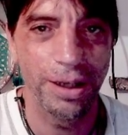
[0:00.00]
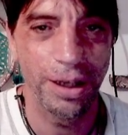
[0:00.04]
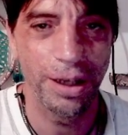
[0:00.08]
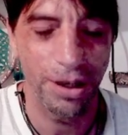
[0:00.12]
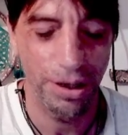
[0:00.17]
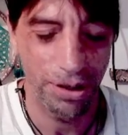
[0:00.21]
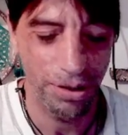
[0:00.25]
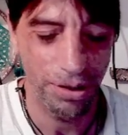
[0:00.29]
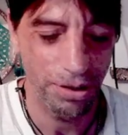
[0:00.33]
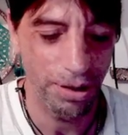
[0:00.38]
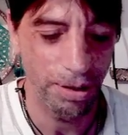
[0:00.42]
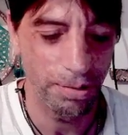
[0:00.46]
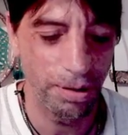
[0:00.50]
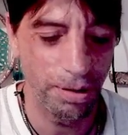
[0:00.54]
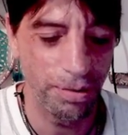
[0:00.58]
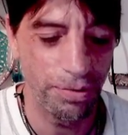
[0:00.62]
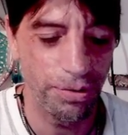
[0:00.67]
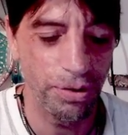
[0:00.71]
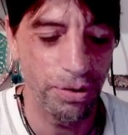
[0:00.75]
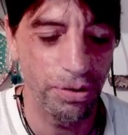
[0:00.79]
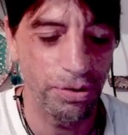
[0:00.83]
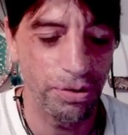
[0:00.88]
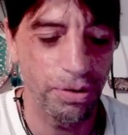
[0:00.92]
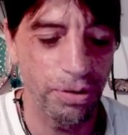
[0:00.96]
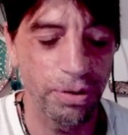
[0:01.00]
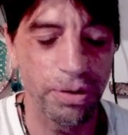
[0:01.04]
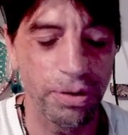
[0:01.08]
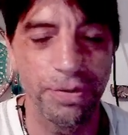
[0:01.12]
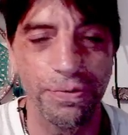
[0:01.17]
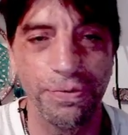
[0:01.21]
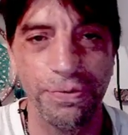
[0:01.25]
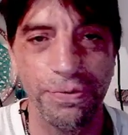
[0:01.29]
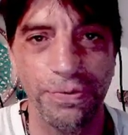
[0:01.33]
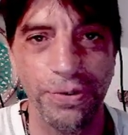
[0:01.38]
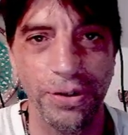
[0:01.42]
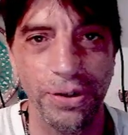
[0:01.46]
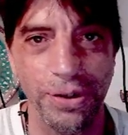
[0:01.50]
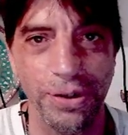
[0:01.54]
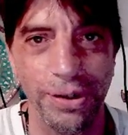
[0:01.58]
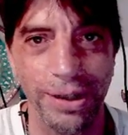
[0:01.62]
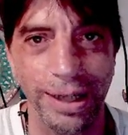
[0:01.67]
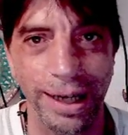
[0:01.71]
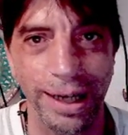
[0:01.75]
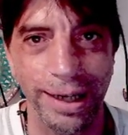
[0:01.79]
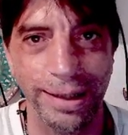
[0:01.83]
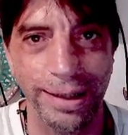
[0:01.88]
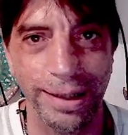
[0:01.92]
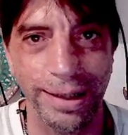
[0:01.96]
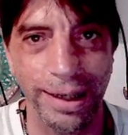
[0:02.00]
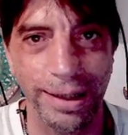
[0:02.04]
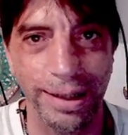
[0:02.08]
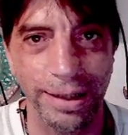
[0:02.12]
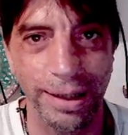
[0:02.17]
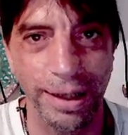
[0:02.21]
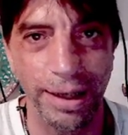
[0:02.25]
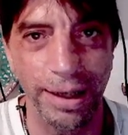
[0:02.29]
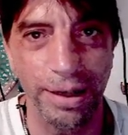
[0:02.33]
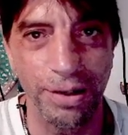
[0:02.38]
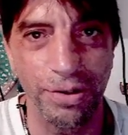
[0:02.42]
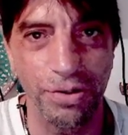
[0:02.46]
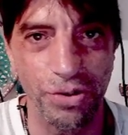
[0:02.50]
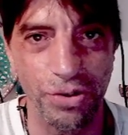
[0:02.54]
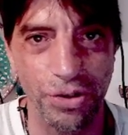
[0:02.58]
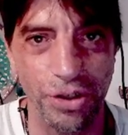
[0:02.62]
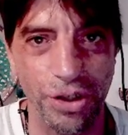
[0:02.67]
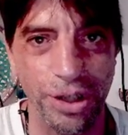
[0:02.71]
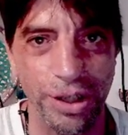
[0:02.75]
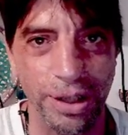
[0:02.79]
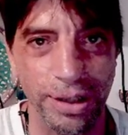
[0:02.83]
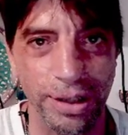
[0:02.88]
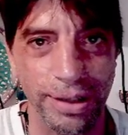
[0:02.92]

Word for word: and some of you is going to feel like that energy